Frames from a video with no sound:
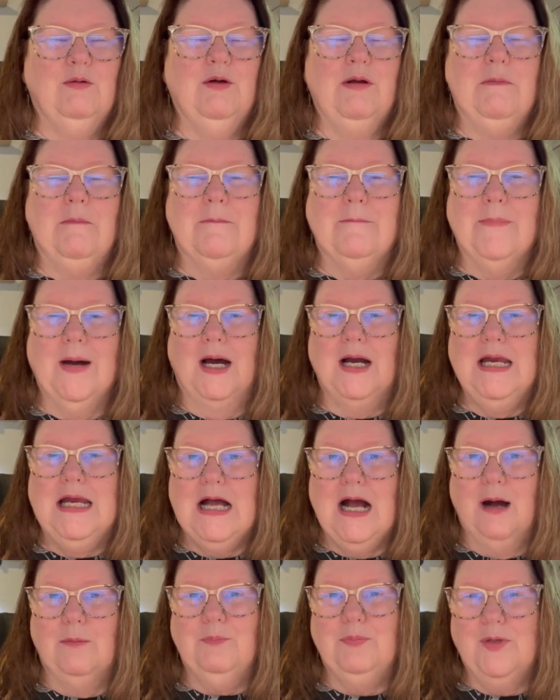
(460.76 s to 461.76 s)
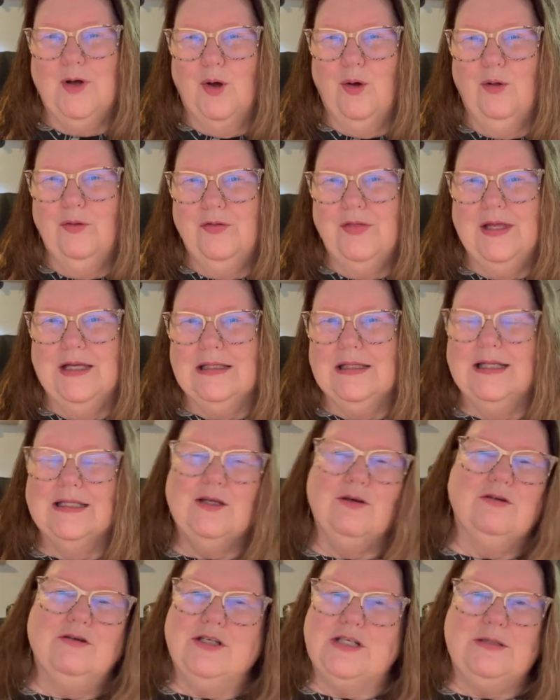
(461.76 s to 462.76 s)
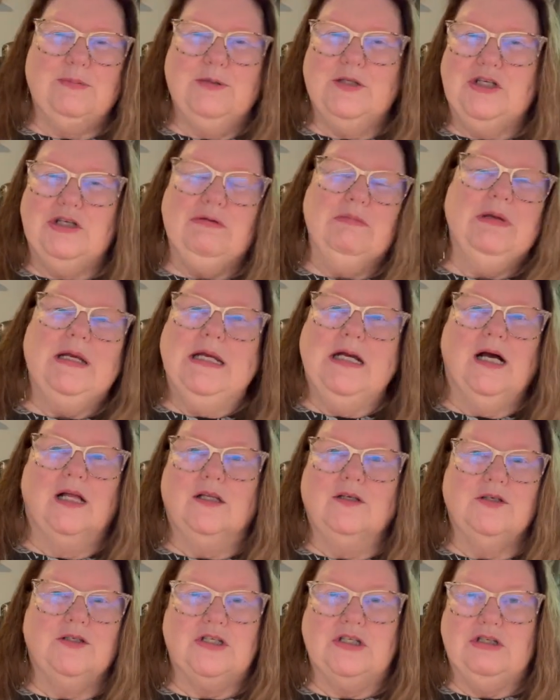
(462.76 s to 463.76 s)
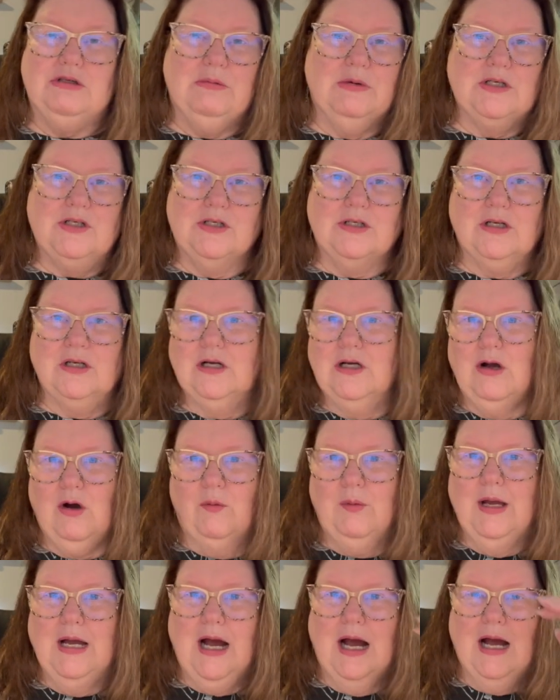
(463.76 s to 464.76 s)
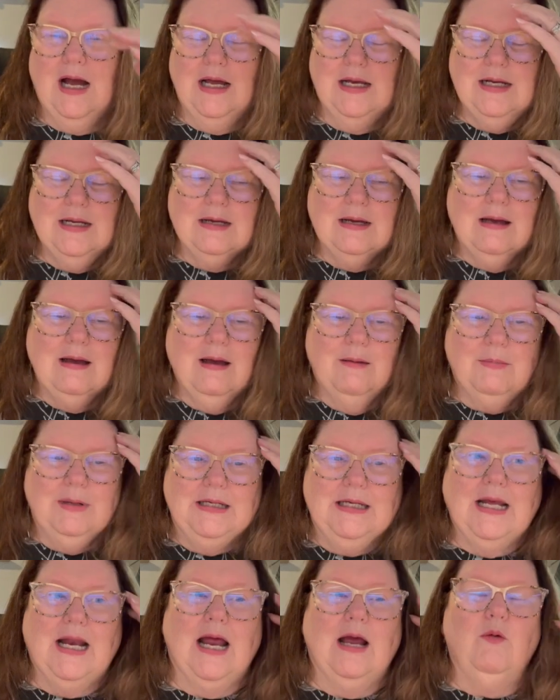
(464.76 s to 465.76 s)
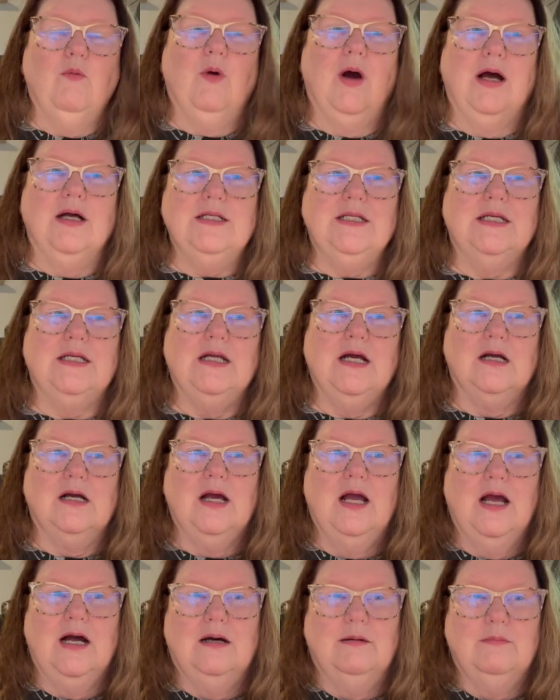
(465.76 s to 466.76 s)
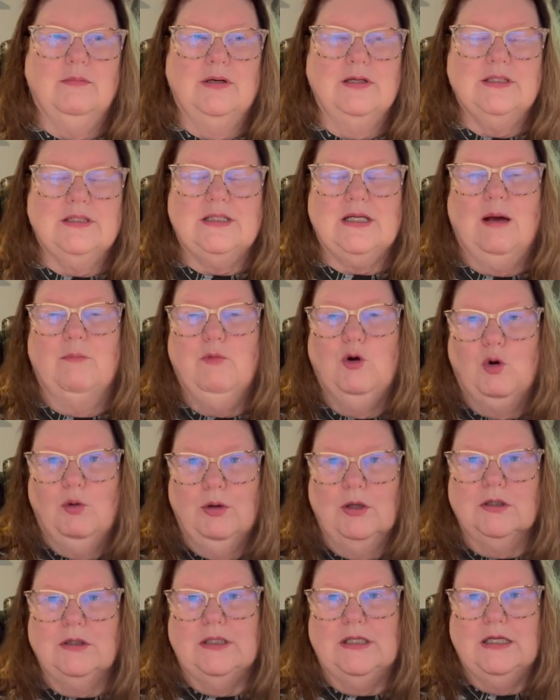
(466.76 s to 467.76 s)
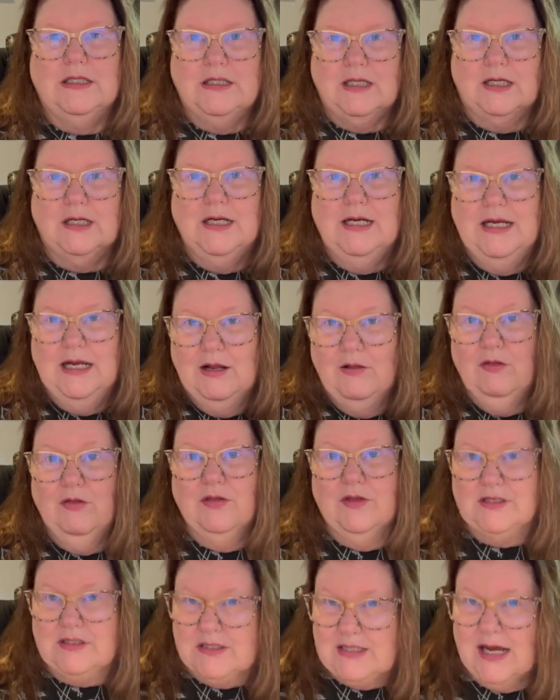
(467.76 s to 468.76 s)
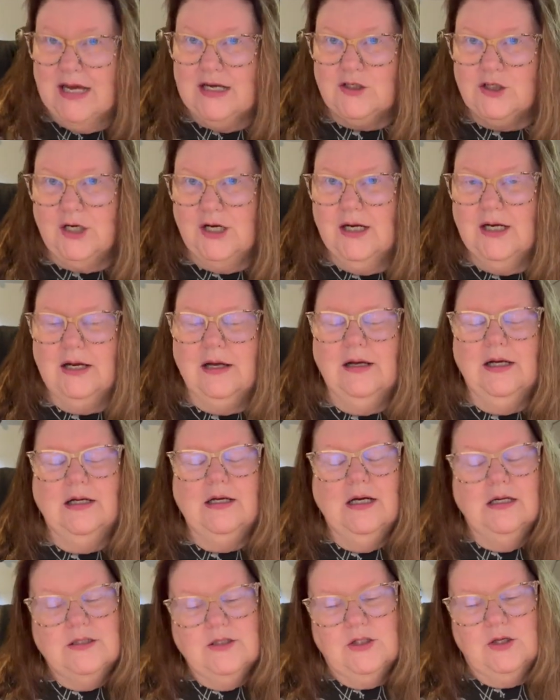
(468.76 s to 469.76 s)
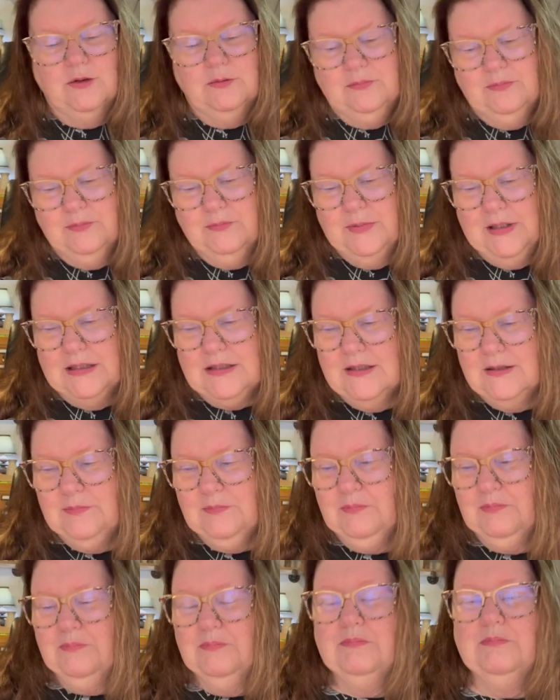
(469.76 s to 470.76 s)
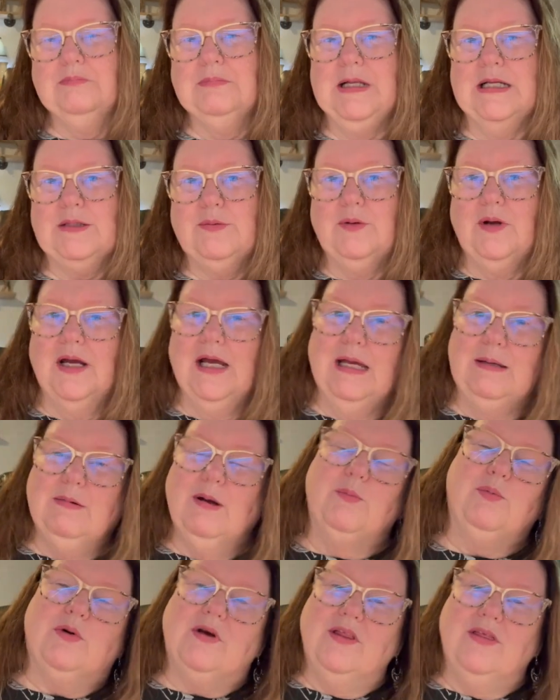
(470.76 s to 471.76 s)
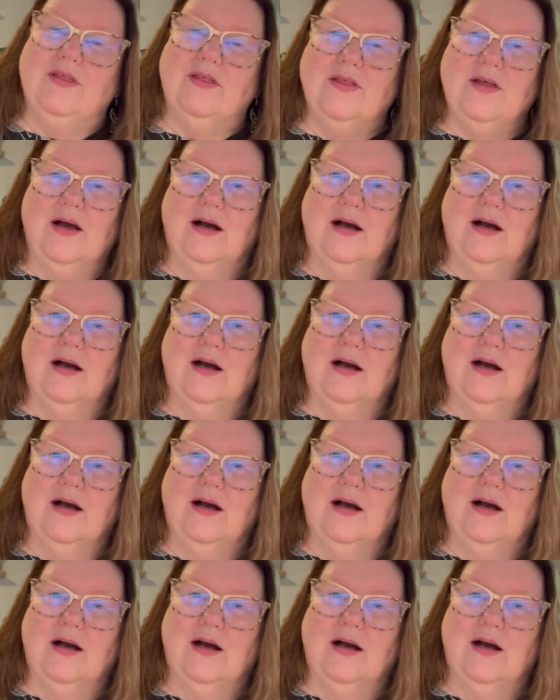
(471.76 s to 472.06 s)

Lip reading: muddy up the whole thing, like there would just be too many colors and too much going on. But yet I wanted some quilting done in the sashing. So that's what I came up with.